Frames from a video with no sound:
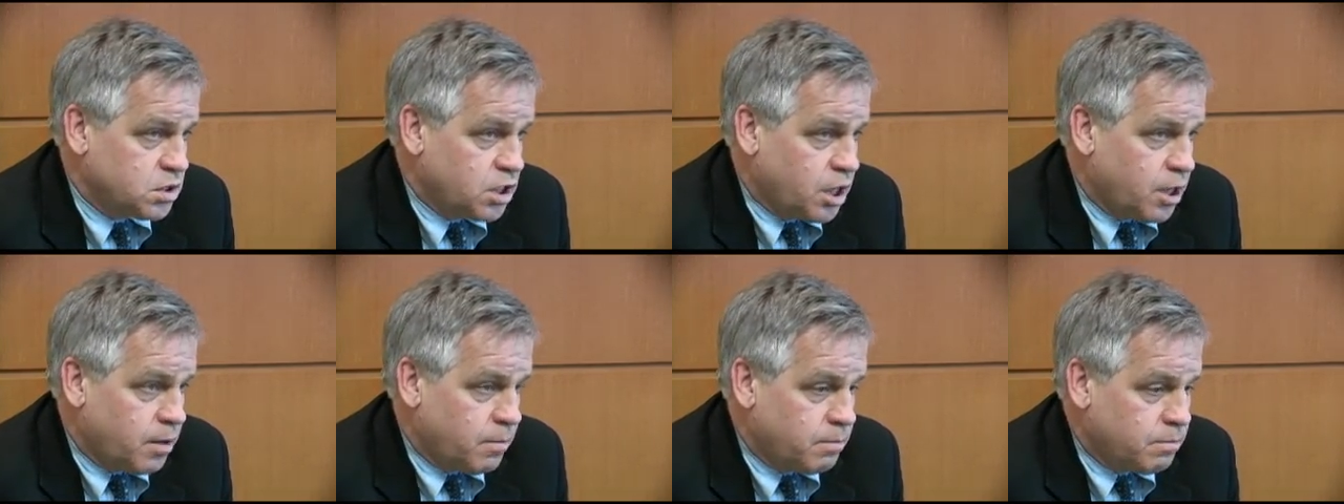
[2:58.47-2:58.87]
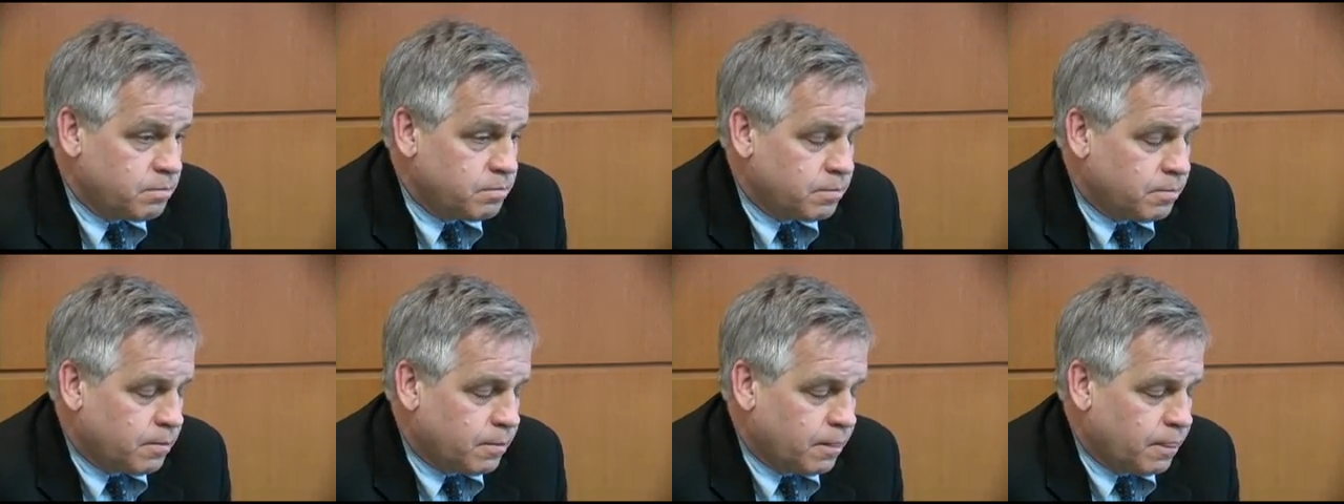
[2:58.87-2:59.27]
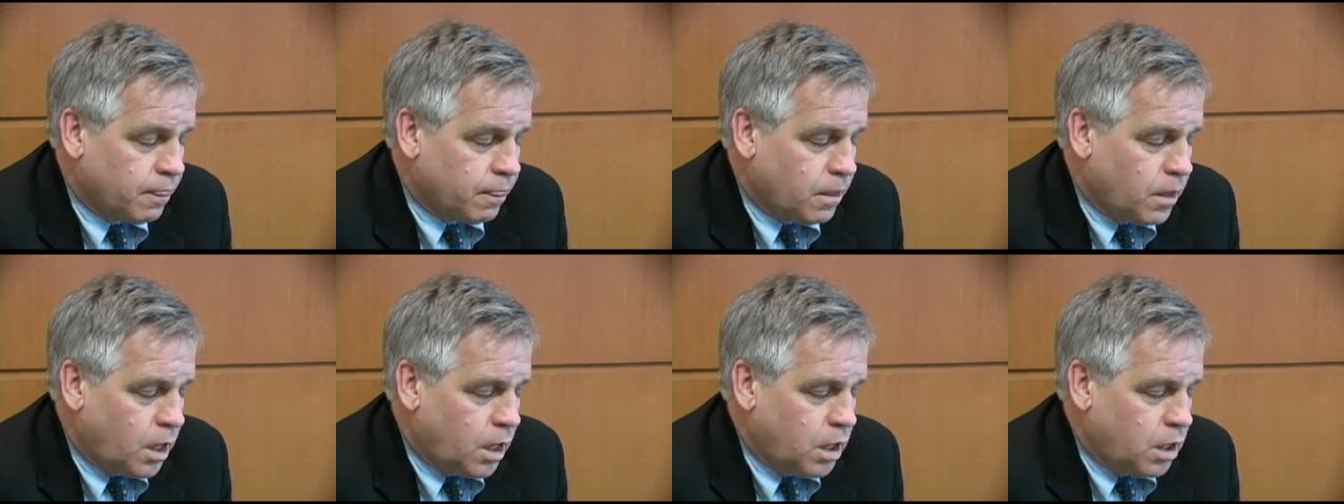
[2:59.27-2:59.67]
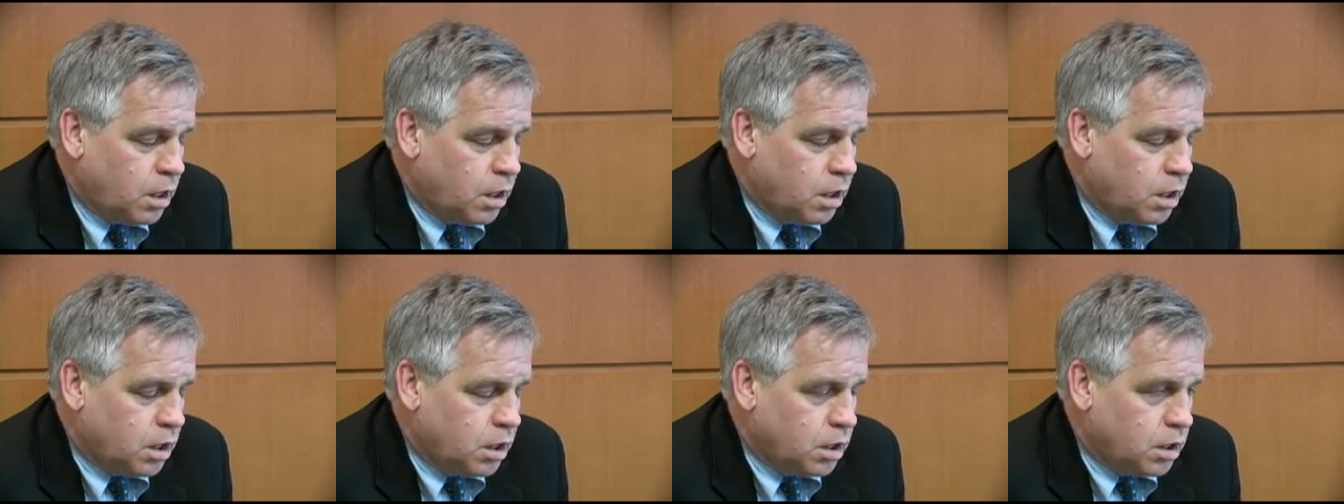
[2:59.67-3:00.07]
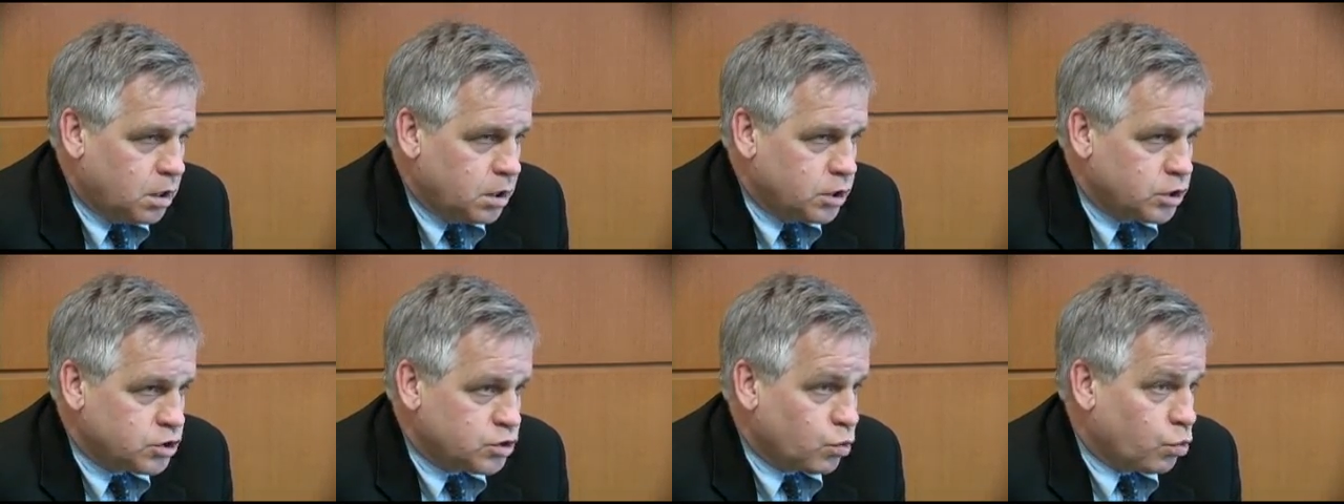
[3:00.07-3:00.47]
um,
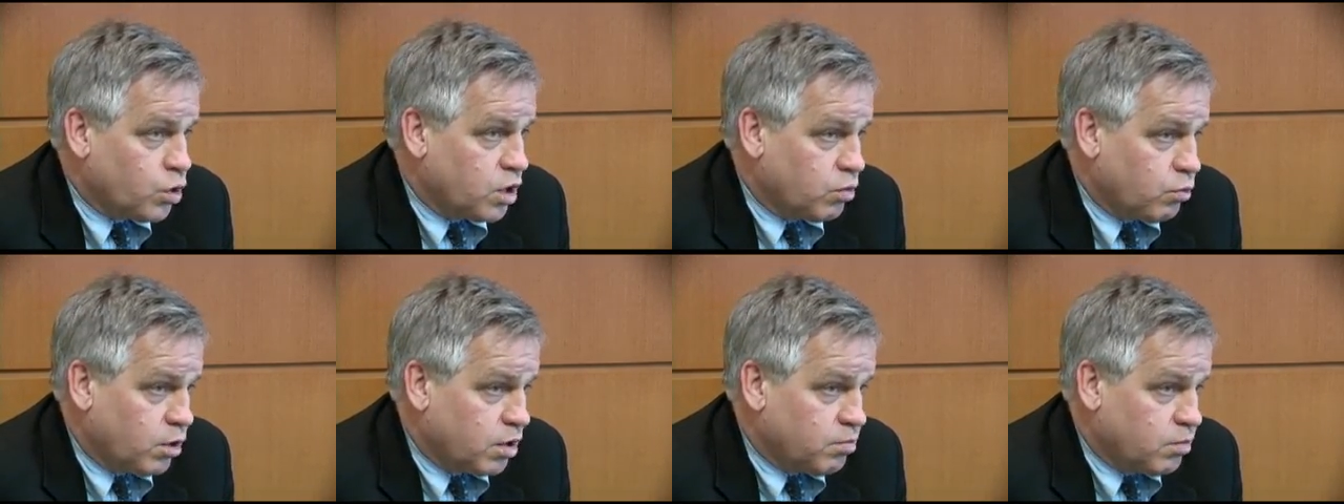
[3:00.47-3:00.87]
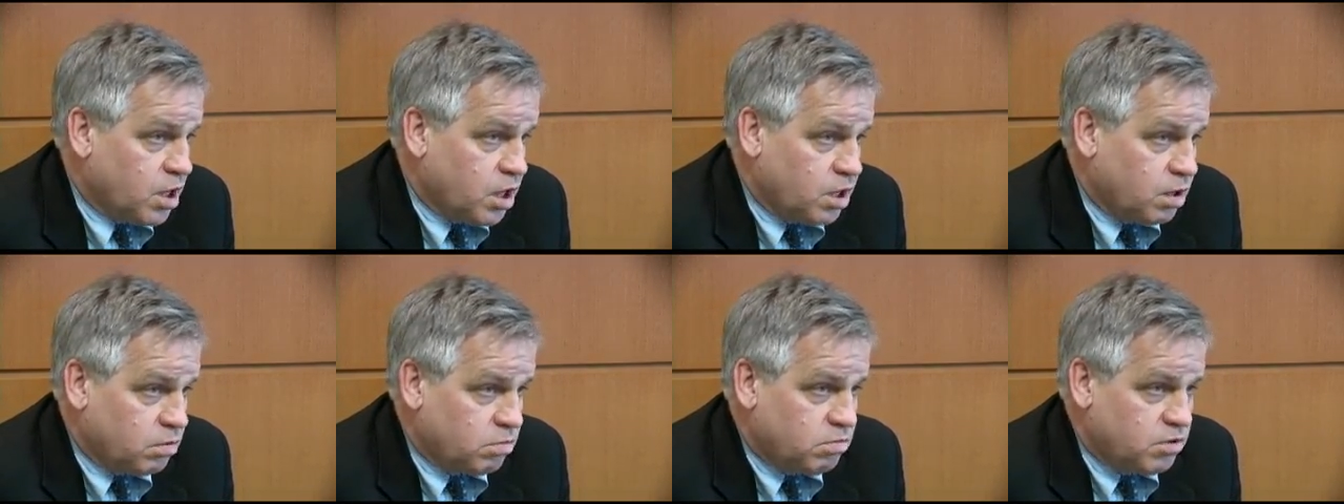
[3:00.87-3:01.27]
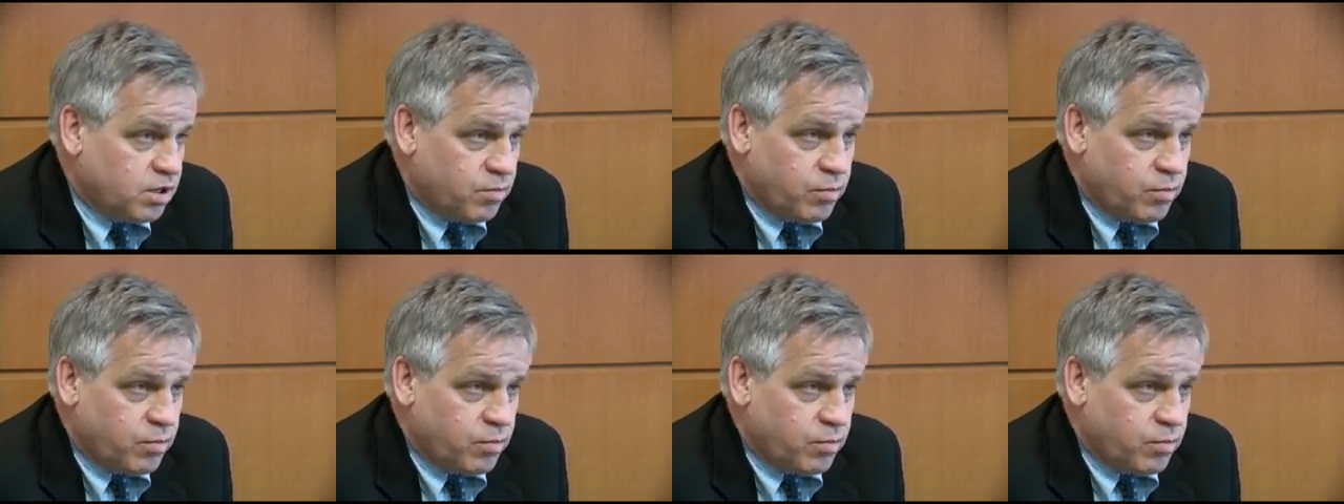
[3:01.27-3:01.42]
is the one run by the